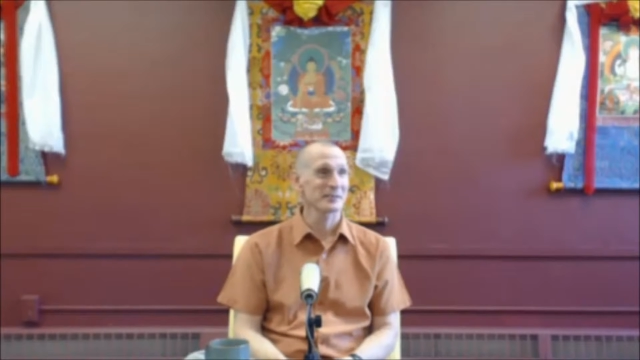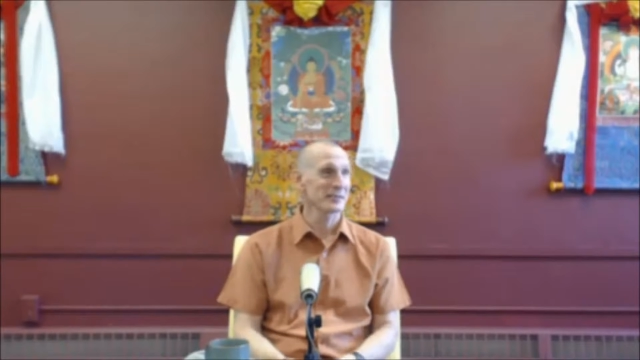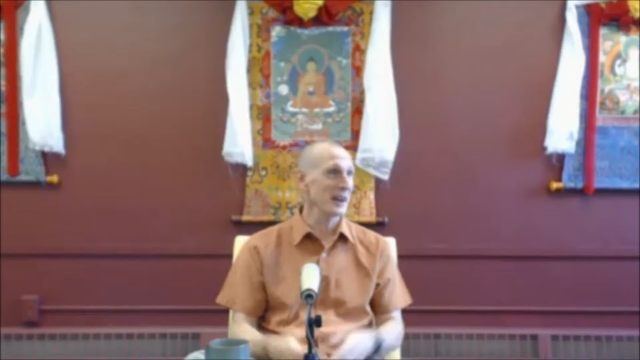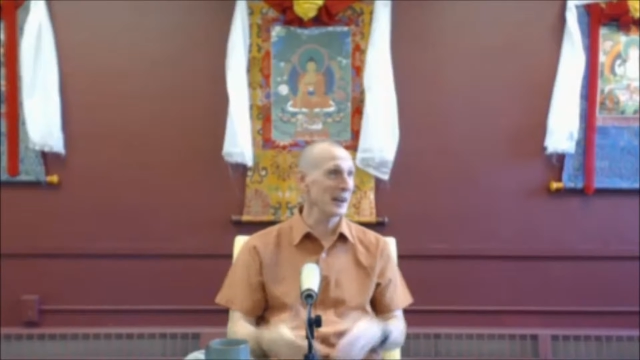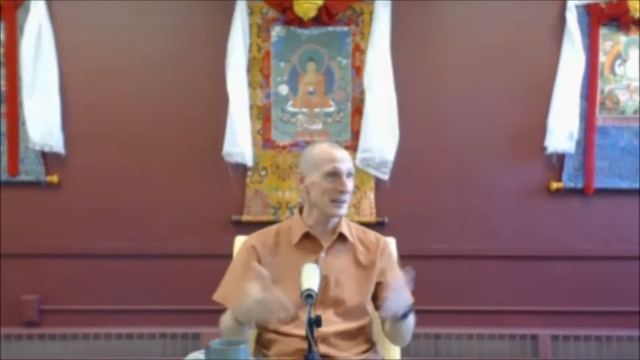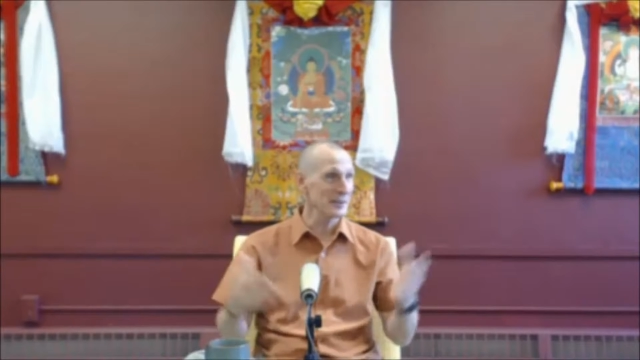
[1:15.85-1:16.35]

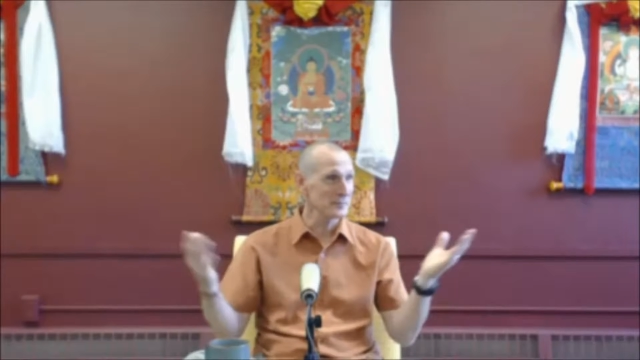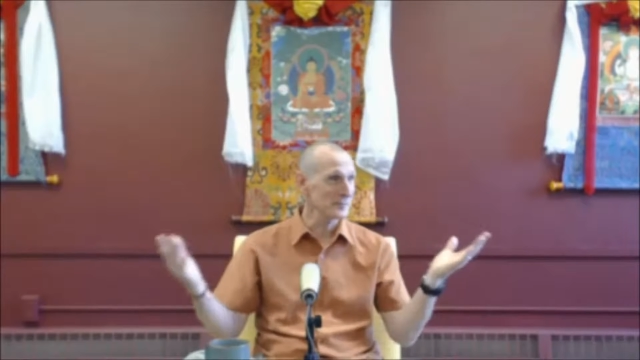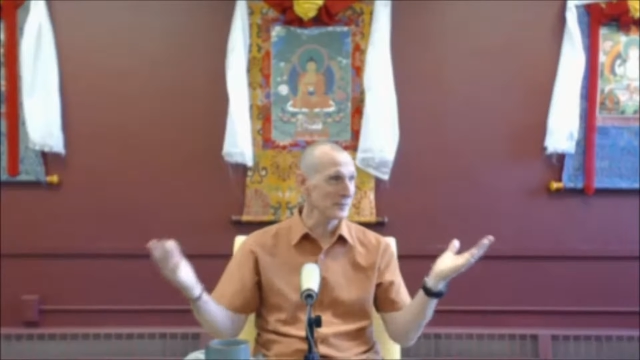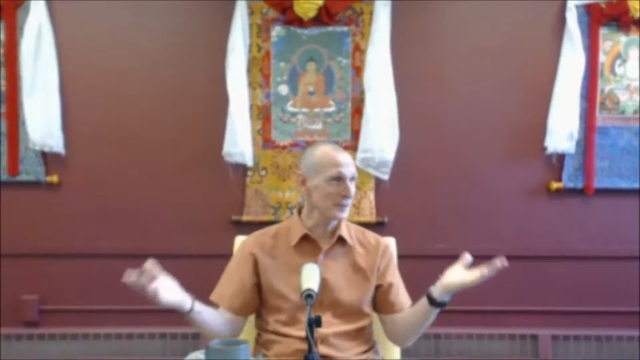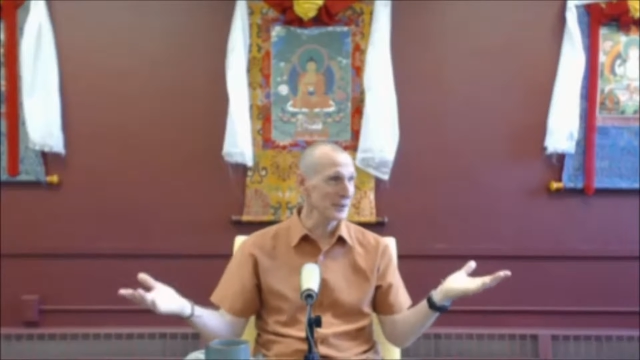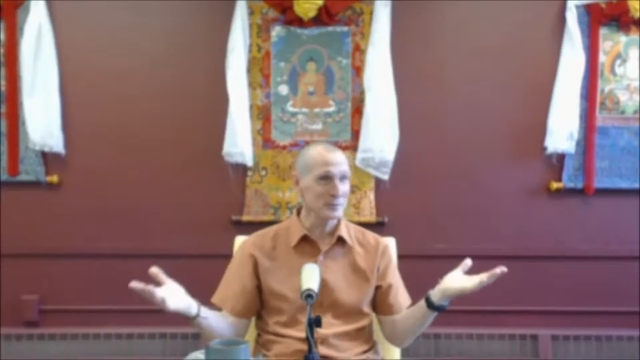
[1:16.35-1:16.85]
have
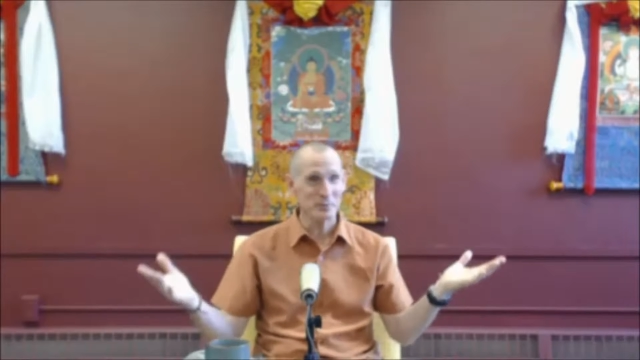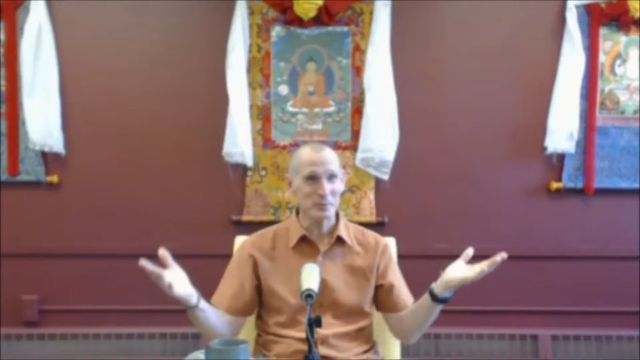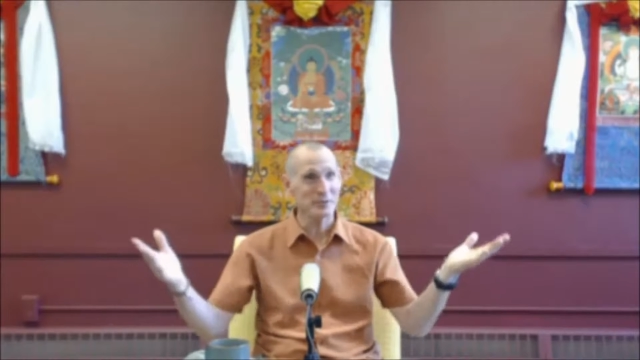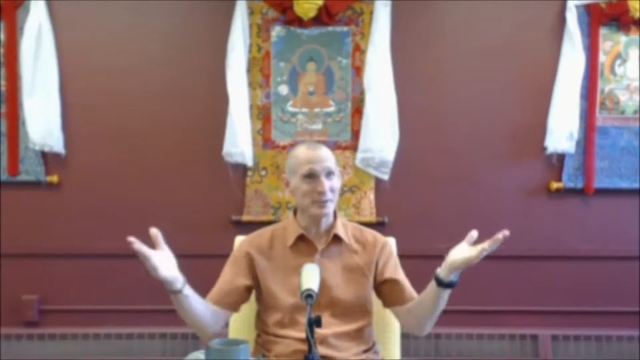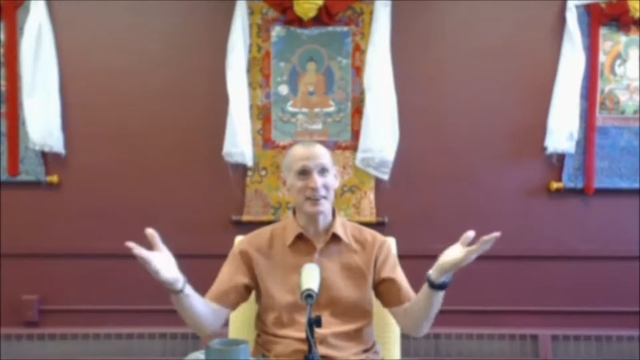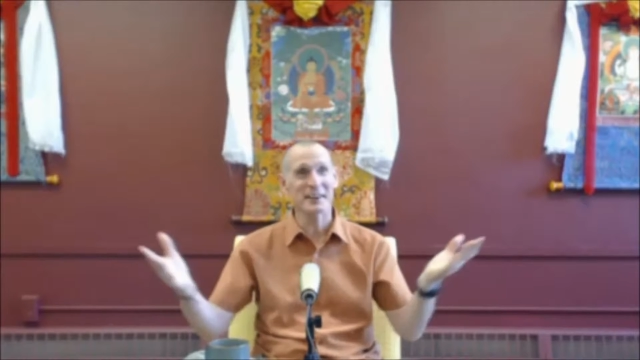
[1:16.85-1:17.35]

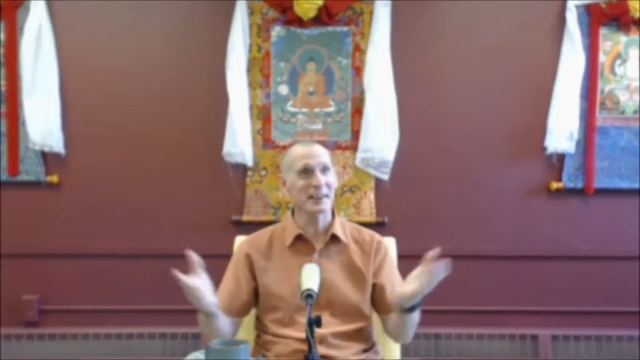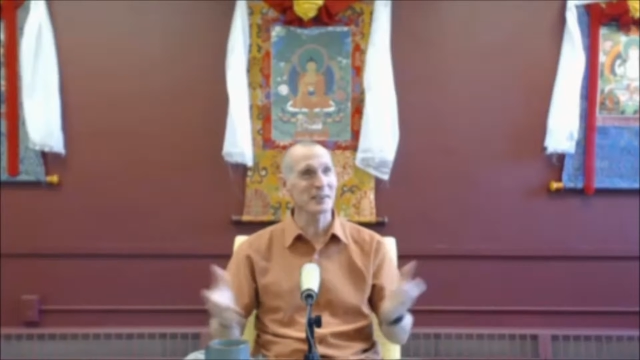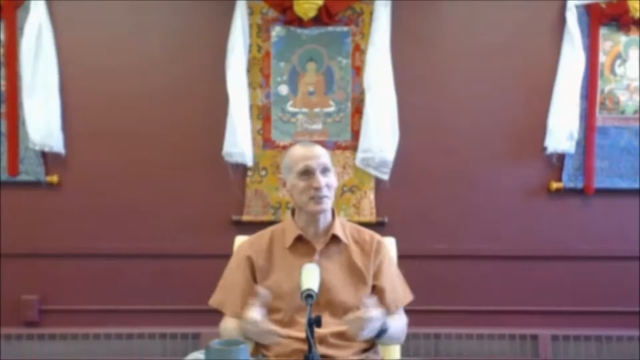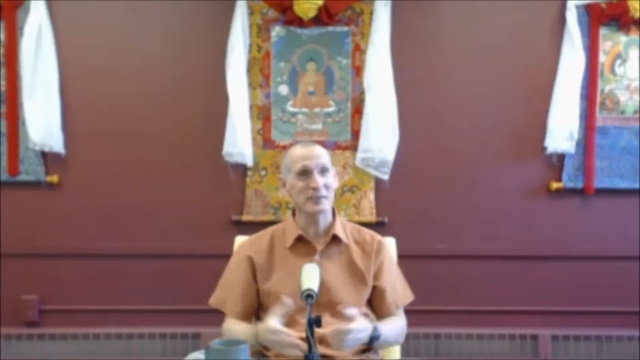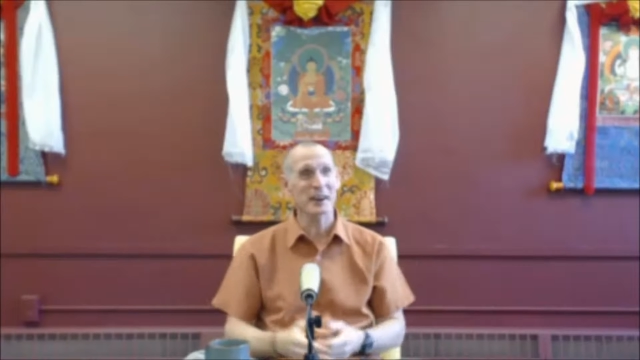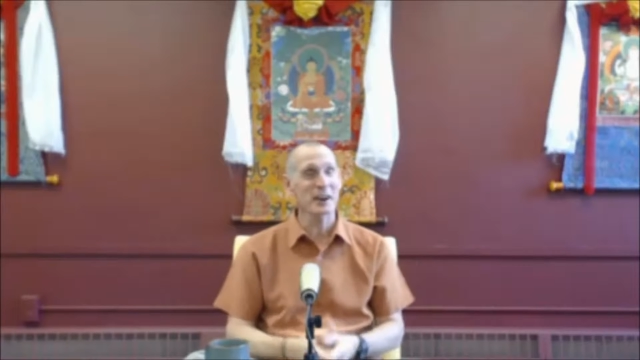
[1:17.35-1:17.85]
electricity and
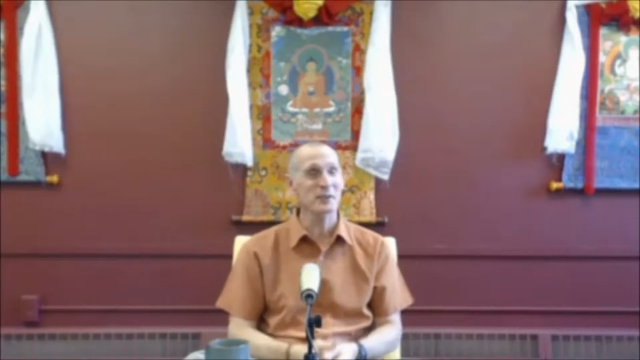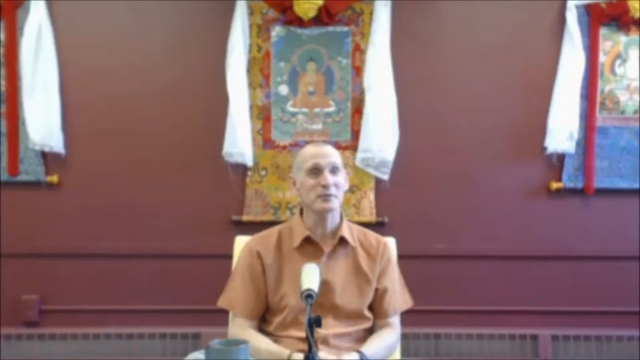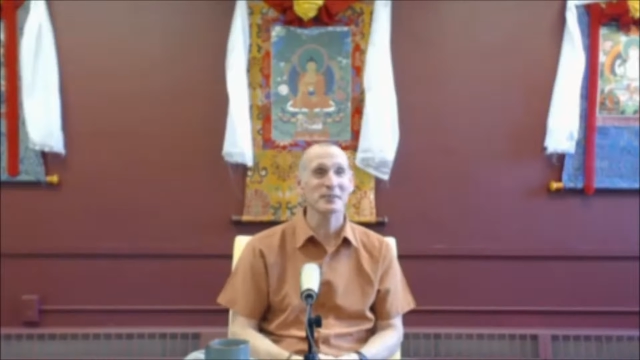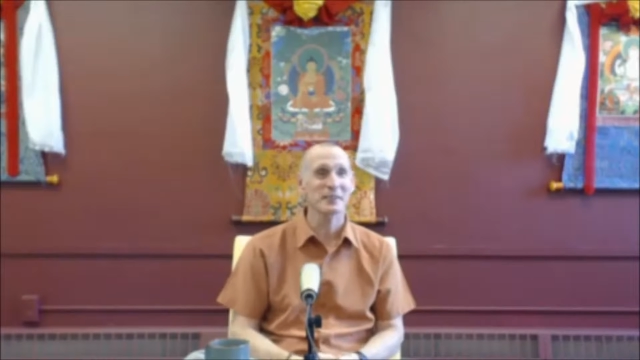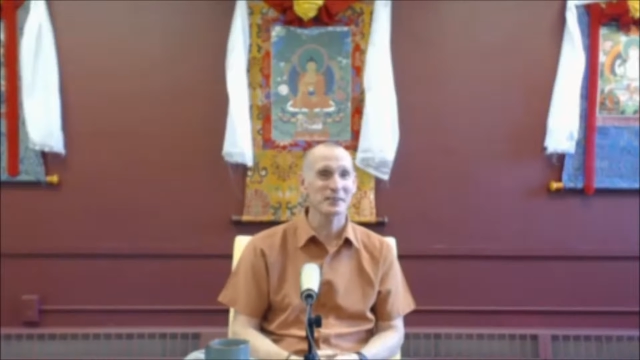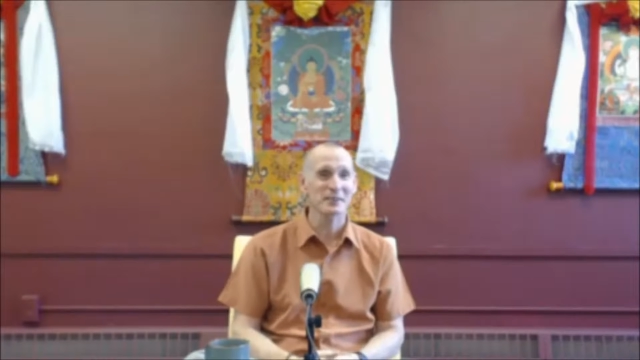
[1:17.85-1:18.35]

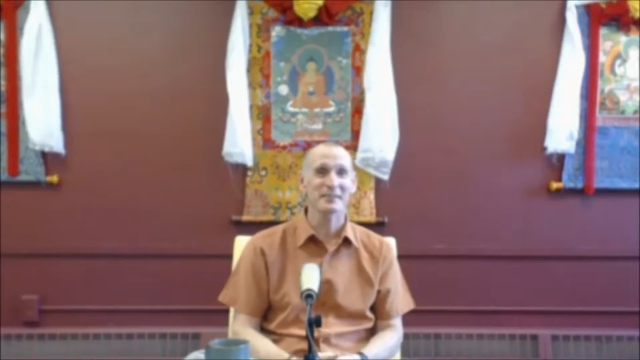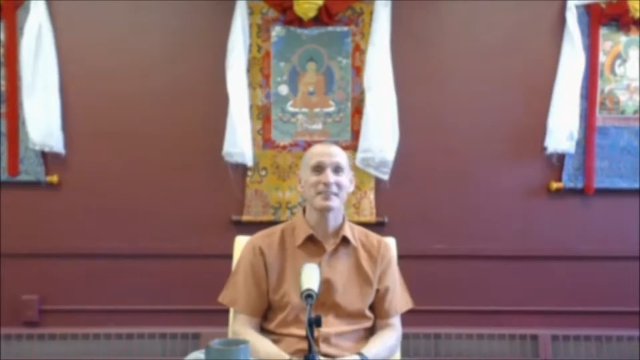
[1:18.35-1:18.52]
education and